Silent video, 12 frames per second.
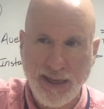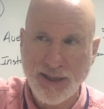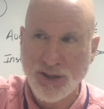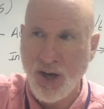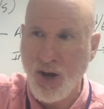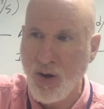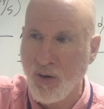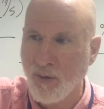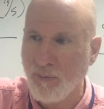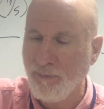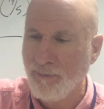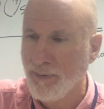he gets
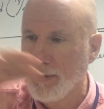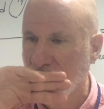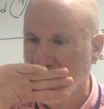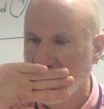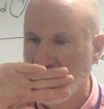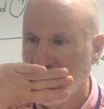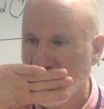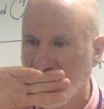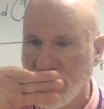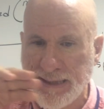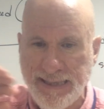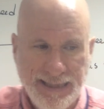home,
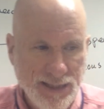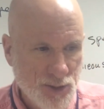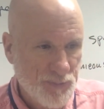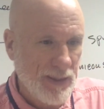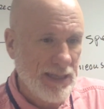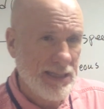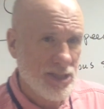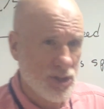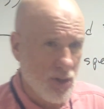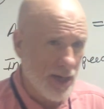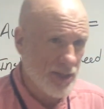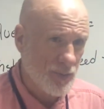is that the speed he
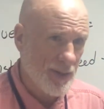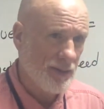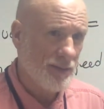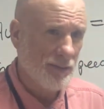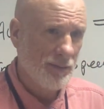starts with?